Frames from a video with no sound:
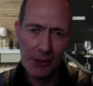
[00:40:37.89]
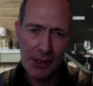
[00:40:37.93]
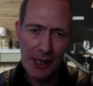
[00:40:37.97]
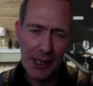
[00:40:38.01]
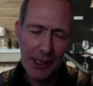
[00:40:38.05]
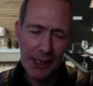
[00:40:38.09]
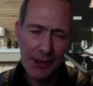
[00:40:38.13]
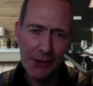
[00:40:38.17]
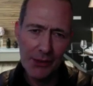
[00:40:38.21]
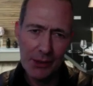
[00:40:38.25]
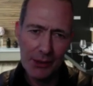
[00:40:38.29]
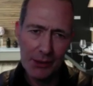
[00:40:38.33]

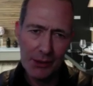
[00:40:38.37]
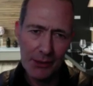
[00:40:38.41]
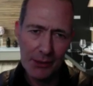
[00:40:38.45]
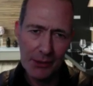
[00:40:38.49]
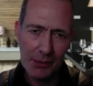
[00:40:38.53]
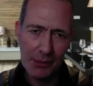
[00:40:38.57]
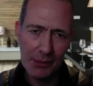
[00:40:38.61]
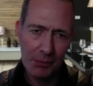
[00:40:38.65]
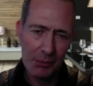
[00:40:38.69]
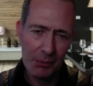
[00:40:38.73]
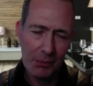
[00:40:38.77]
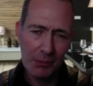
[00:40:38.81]

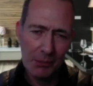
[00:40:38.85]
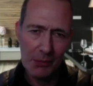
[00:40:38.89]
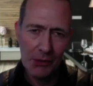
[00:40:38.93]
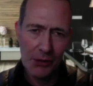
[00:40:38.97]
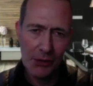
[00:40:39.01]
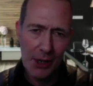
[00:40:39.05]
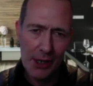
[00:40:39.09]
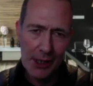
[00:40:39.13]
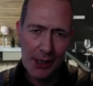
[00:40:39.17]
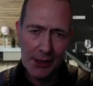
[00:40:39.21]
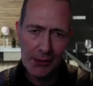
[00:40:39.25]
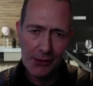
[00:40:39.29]
agents
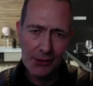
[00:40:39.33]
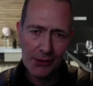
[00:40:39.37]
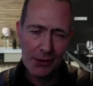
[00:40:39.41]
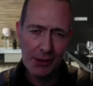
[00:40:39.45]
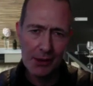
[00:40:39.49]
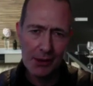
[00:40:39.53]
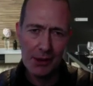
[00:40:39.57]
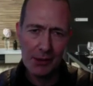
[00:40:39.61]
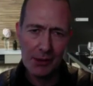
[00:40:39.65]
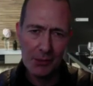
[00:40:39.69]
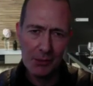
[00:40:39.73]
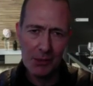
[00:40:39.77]
change, and